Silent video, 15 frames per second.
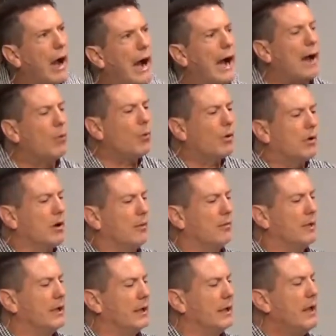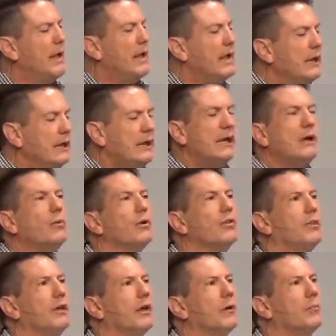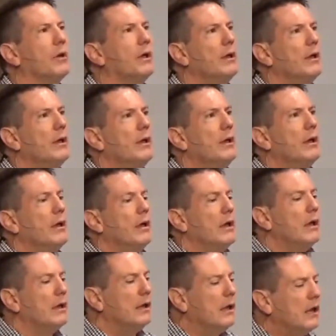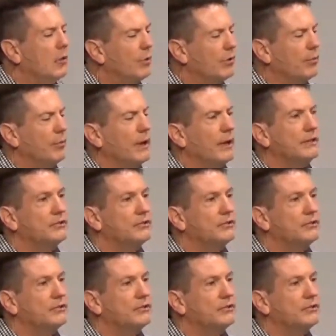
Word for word: I will come in and eat with him and he with me.